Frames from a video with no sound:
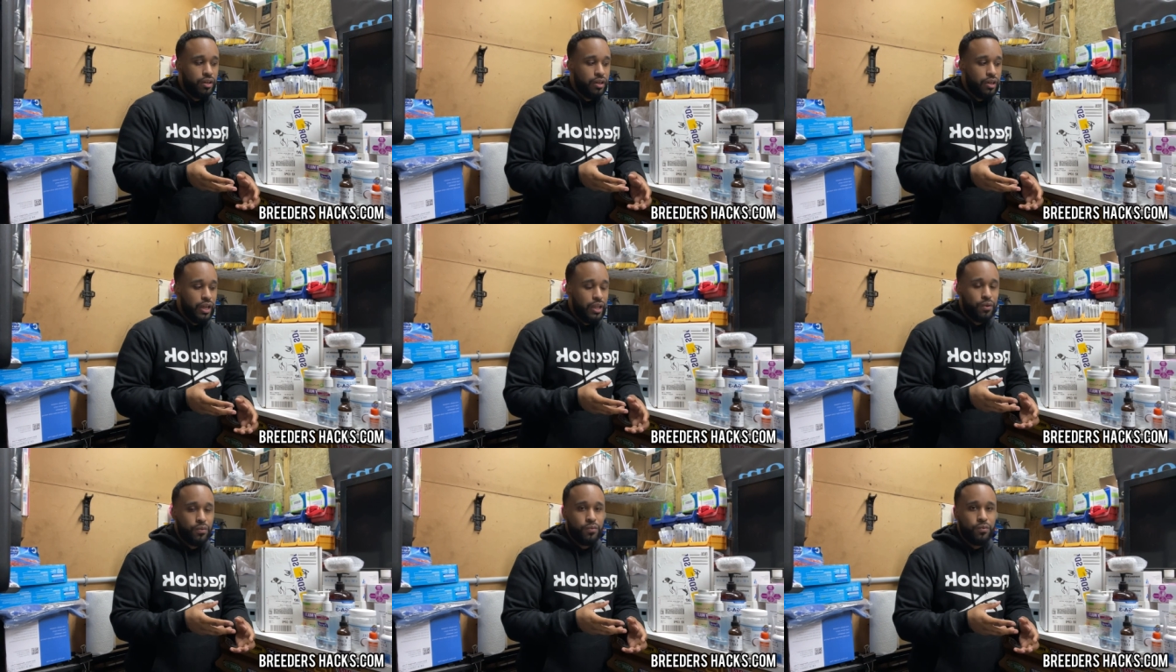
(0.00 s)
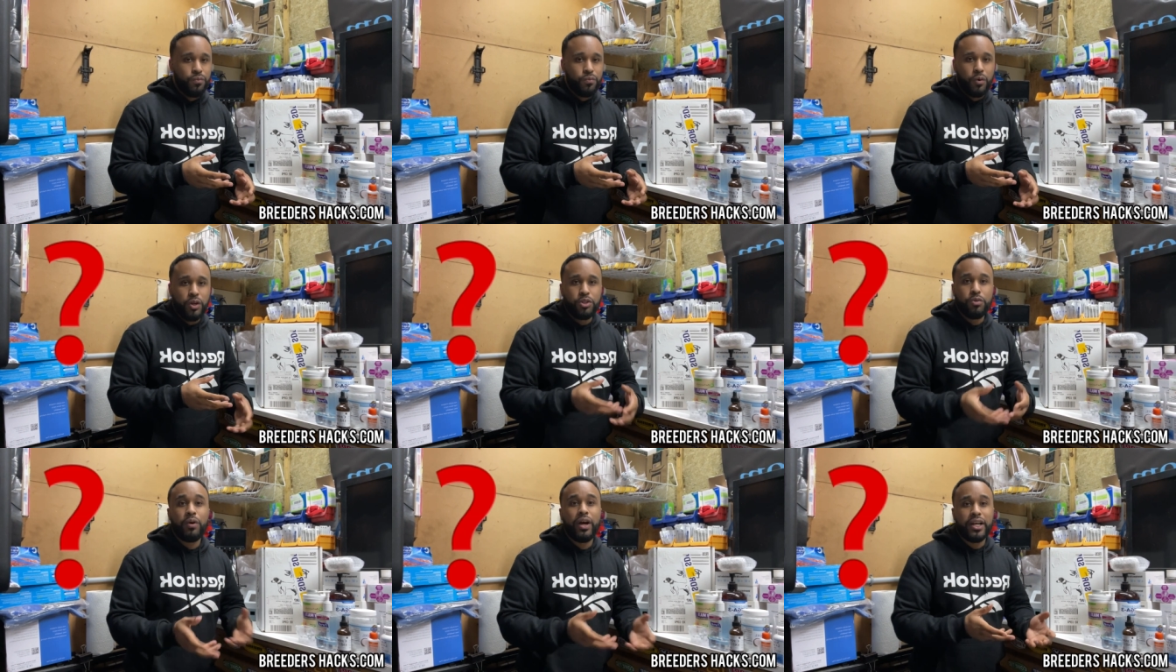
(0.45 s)
like,
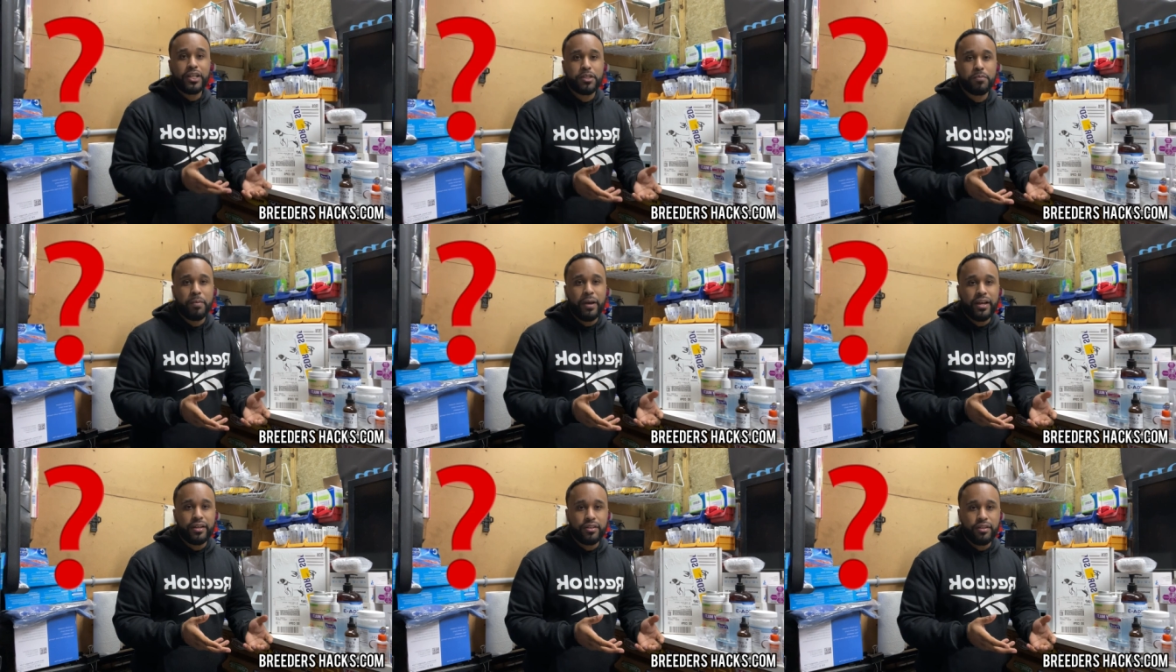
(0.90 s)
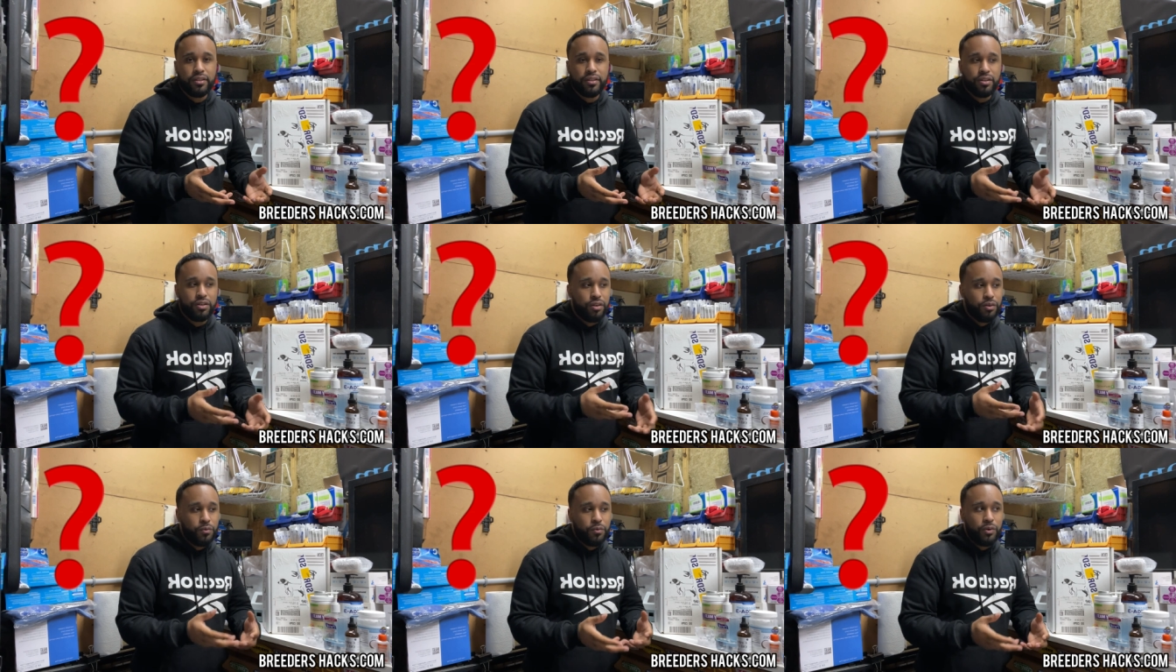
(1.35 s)
what do I expect?
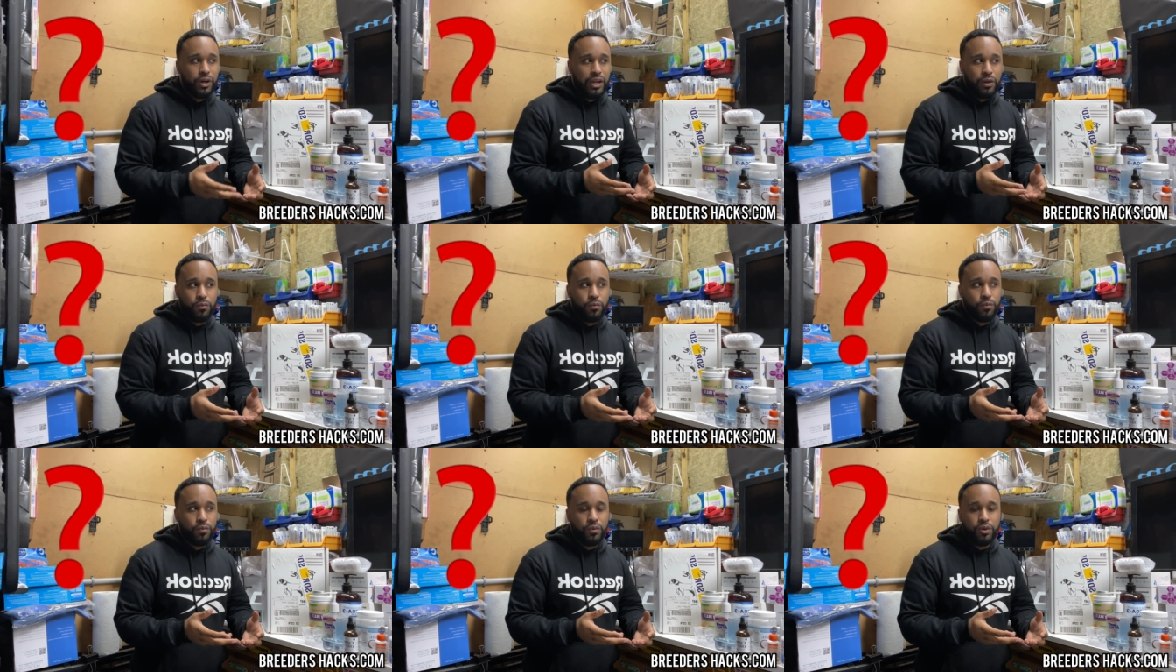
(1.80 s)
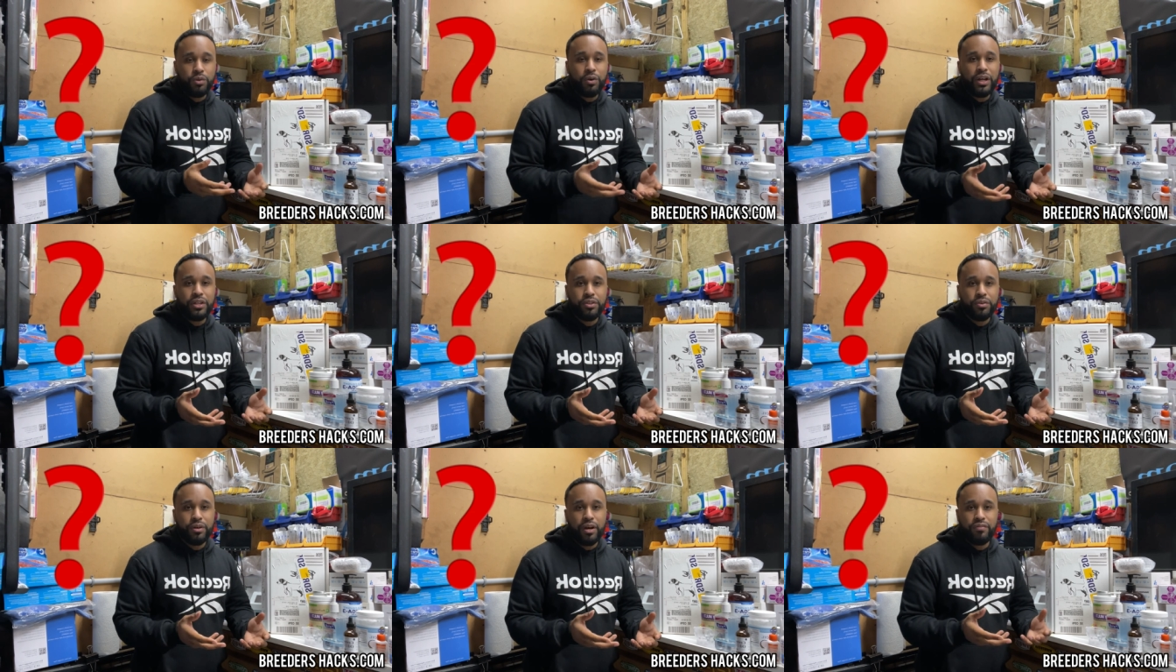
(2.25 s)
Like, what do
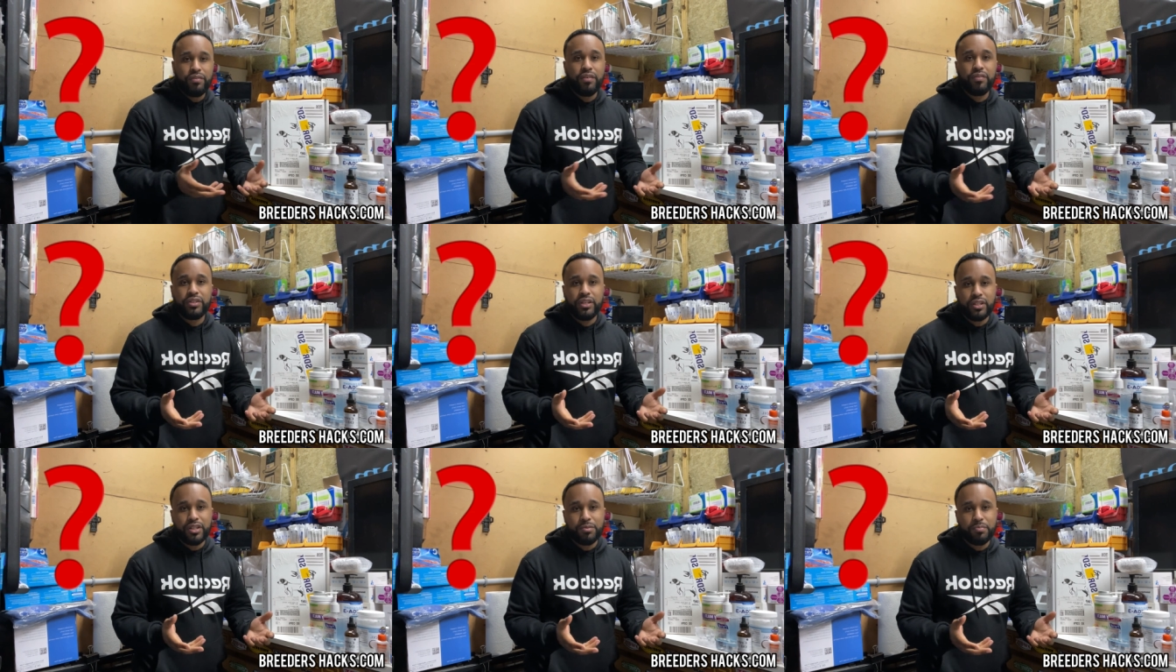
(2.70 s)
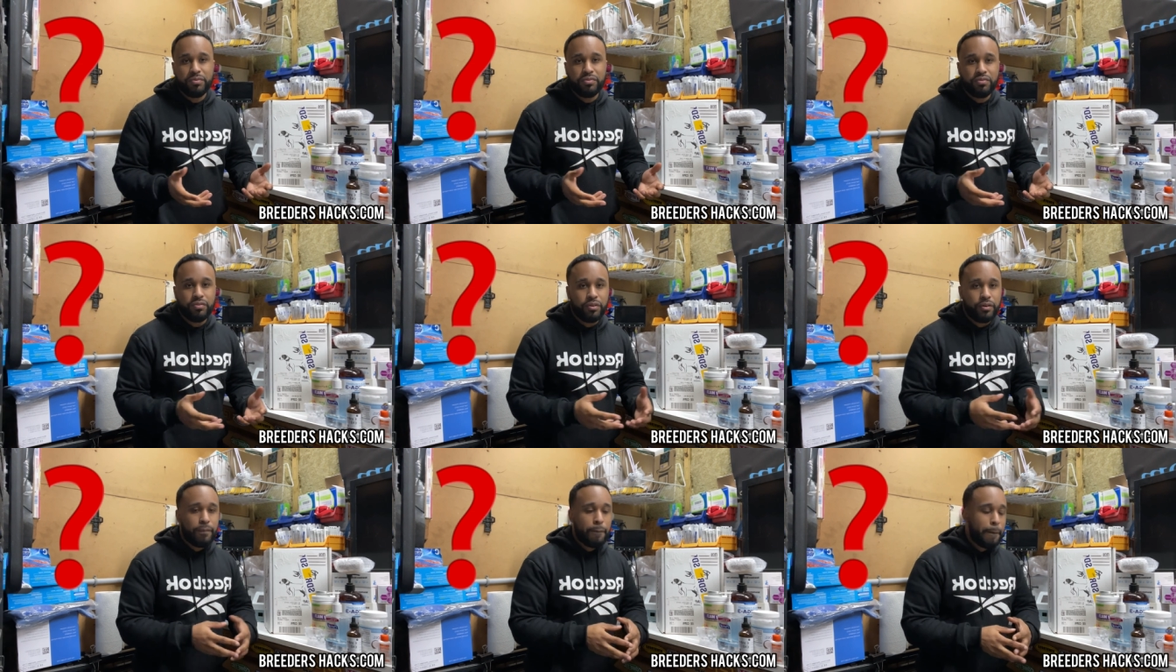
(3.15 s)
I do? I've never done this
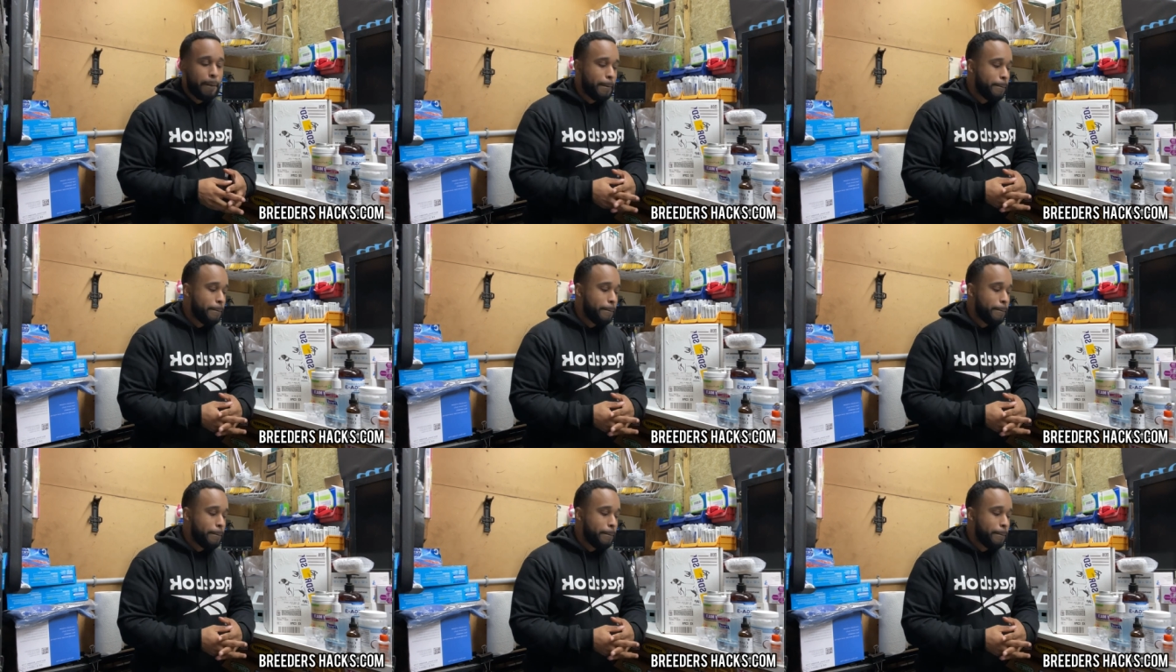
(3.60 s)
before.